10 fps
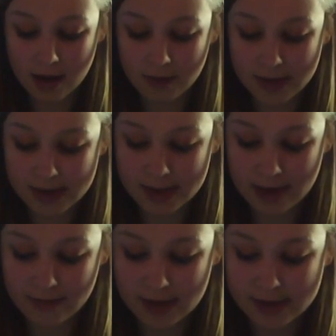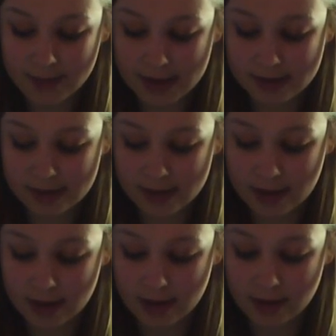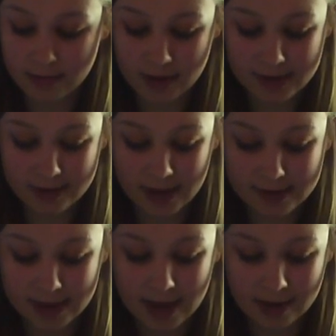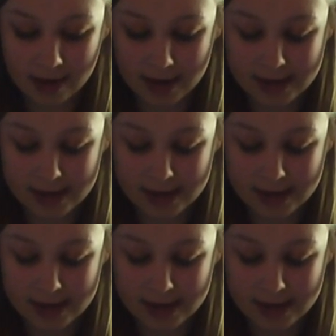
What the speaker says: in which Dave asked Sebastian advice on how to get a guy.